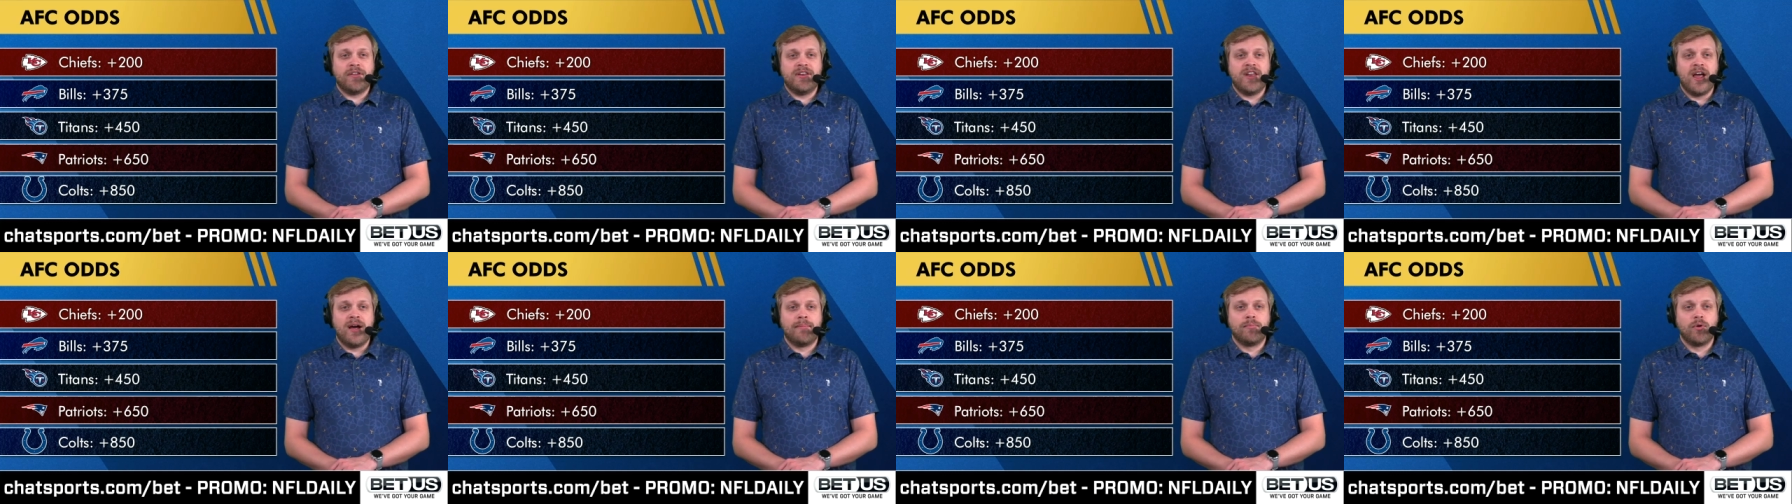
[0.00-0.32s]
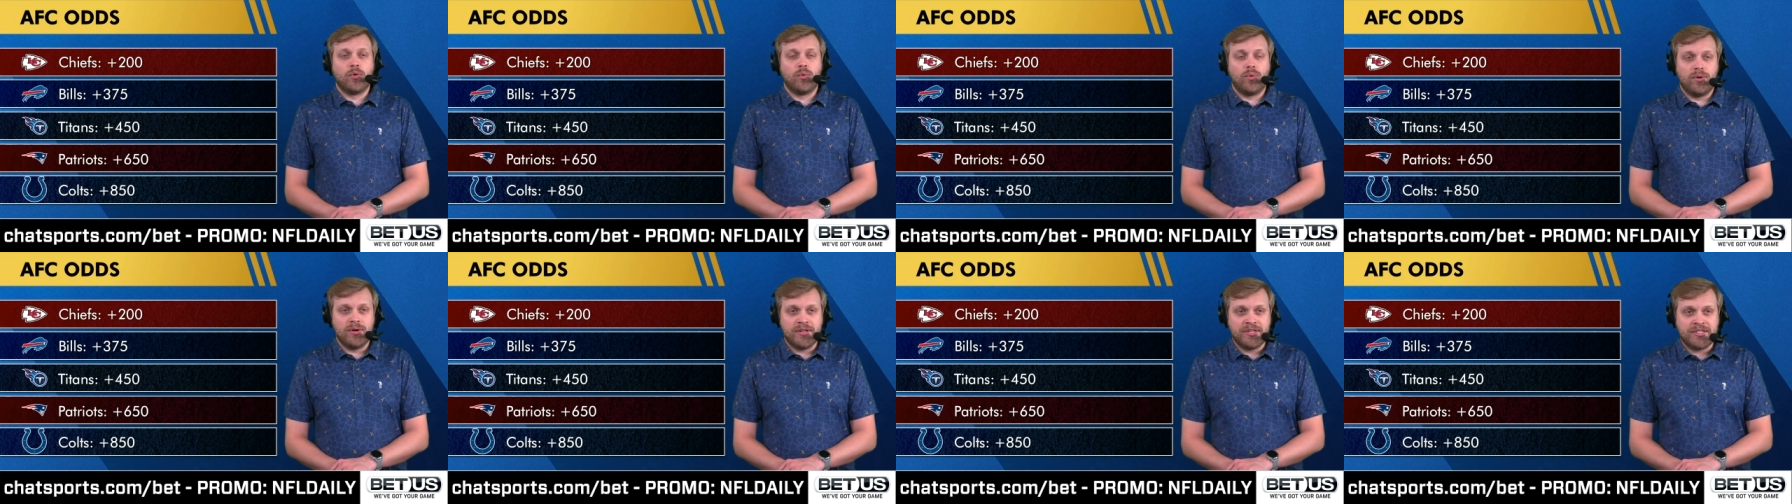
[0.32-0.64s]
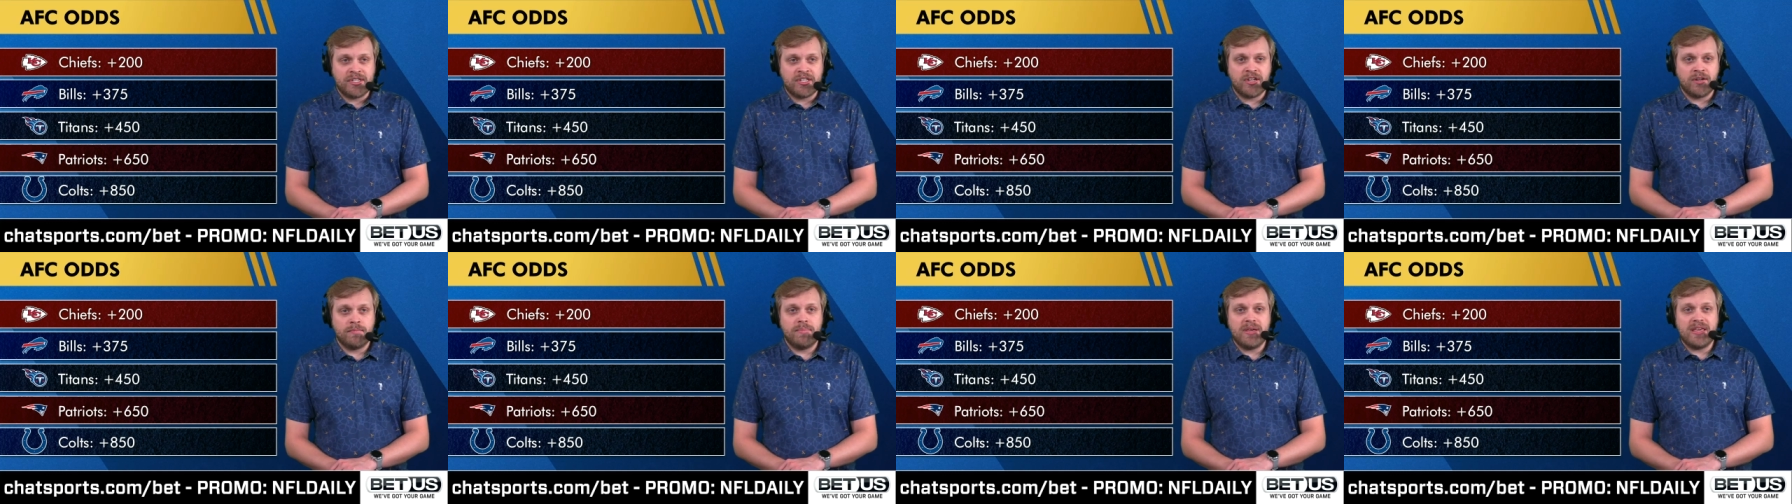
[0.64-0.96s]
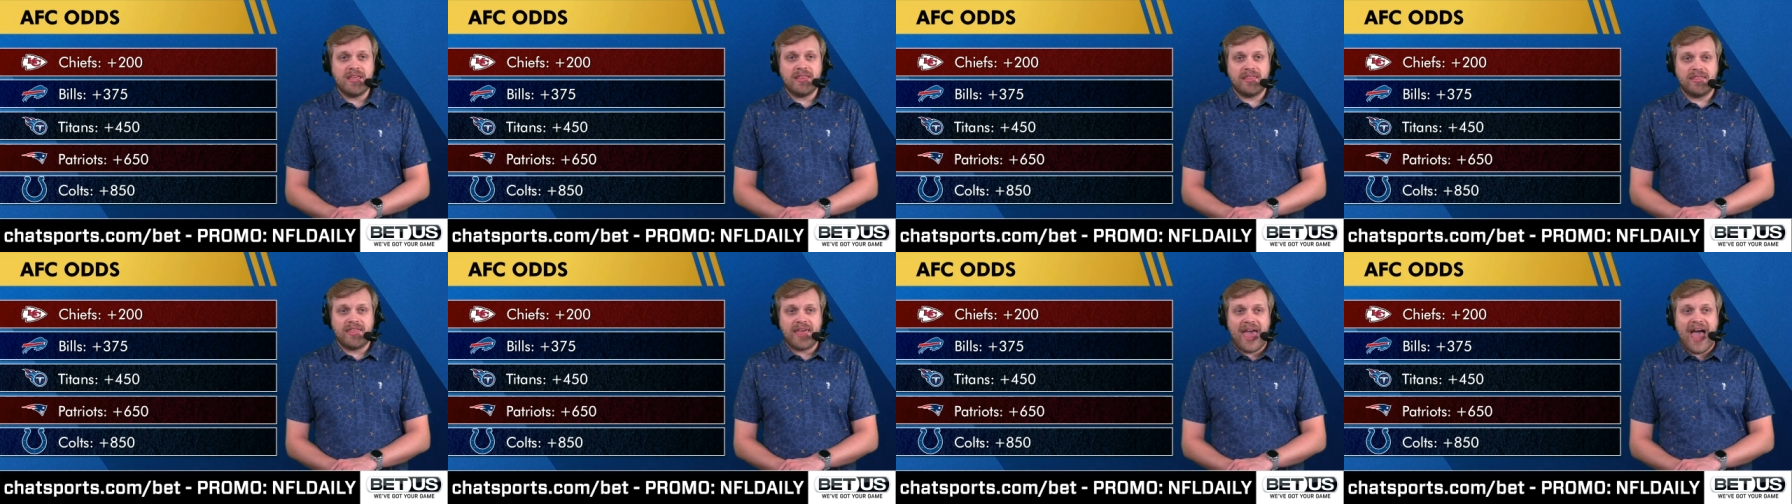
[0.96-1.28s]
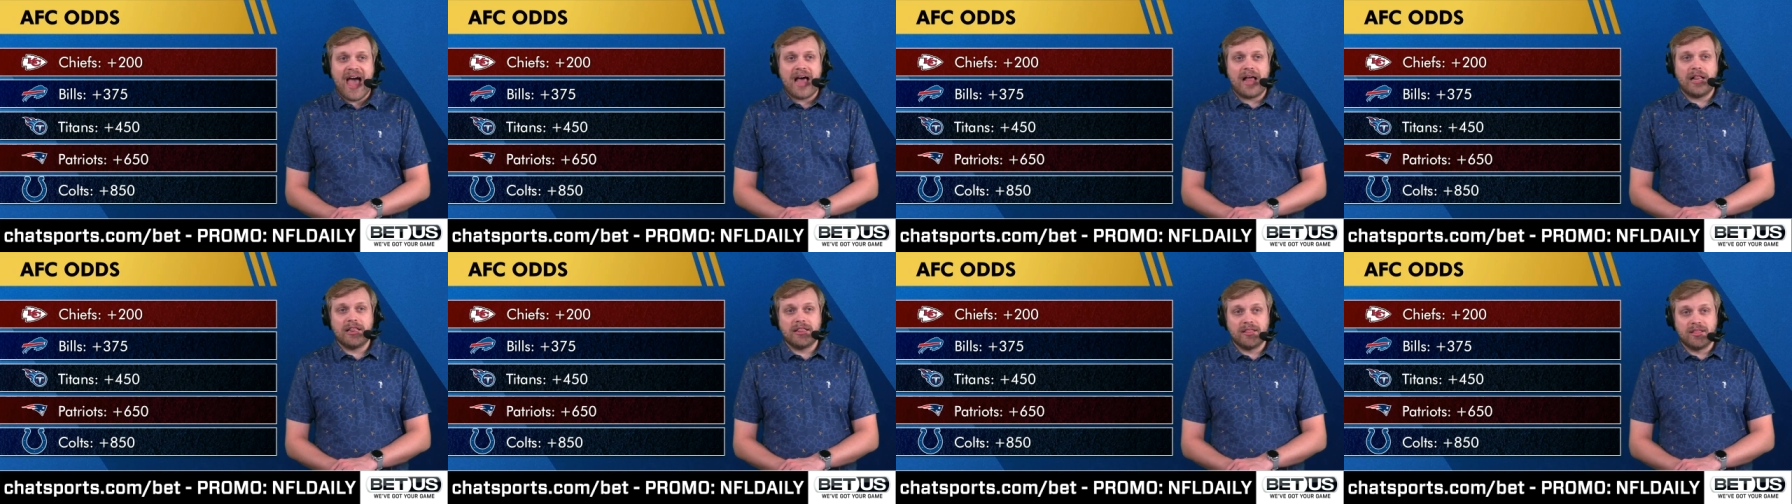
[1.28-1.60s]
number one seed to be
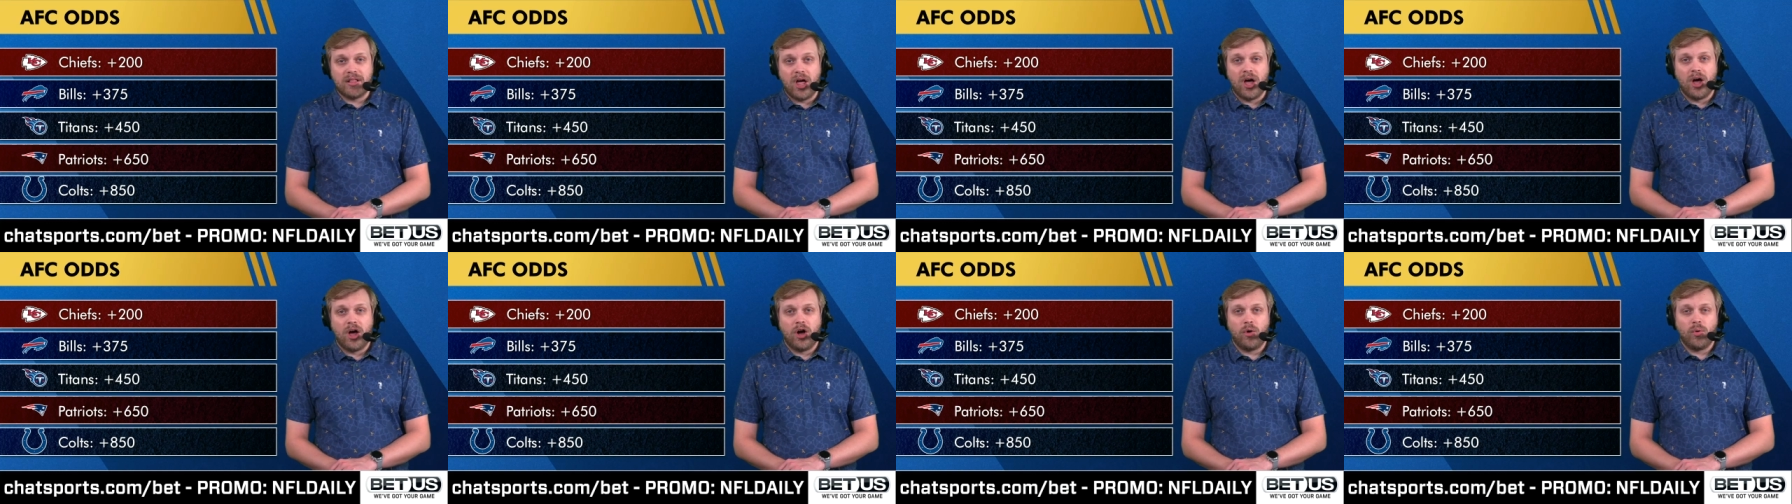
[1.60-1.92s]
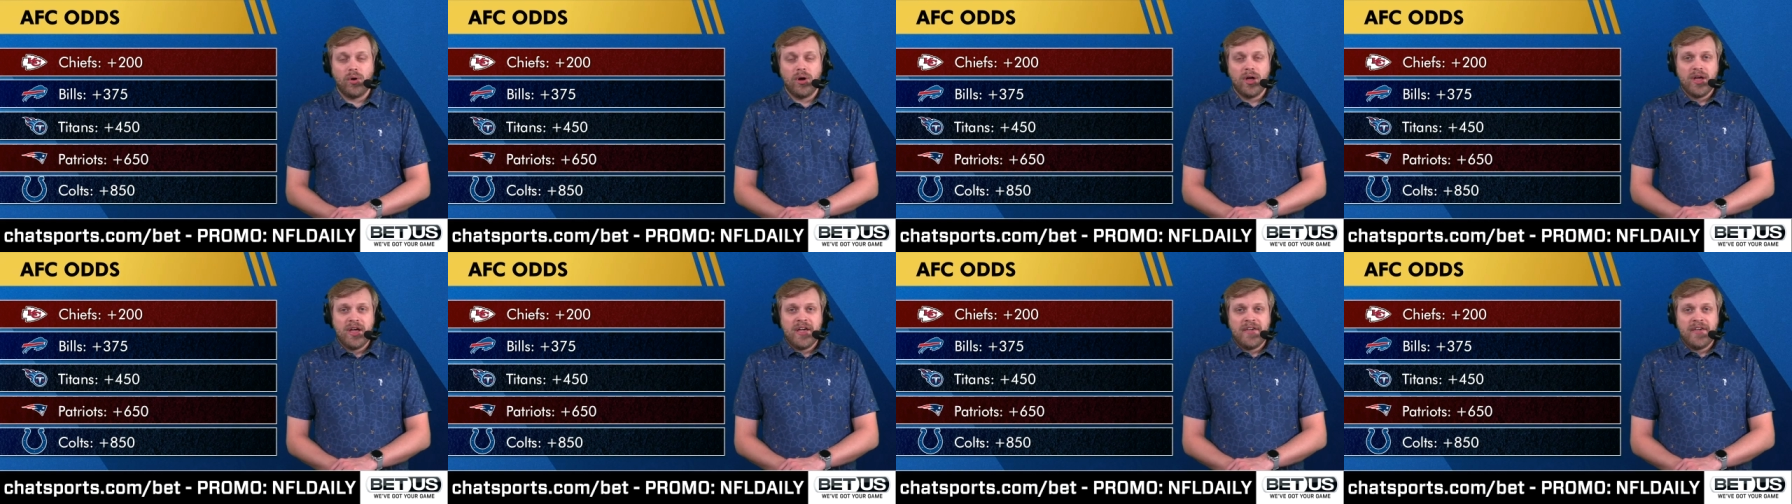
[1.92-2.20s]
that low.